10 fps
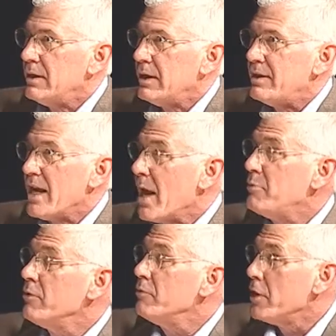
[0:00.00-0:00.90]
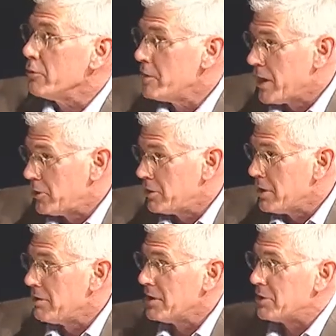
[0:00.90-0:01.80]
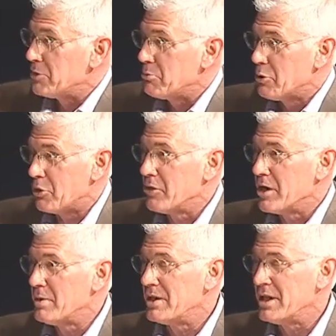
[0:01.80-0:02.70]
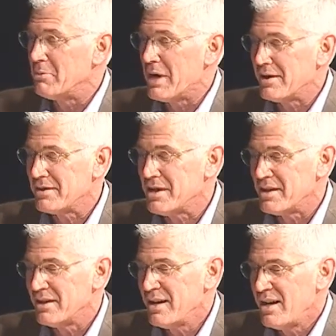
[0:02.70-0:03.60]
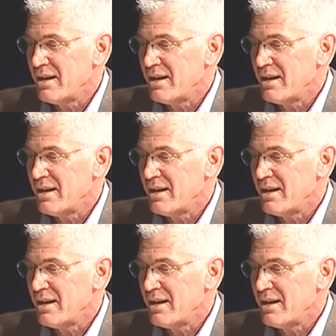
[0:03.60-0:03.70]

Adaptive Recreation, I think is the program in Pasadena.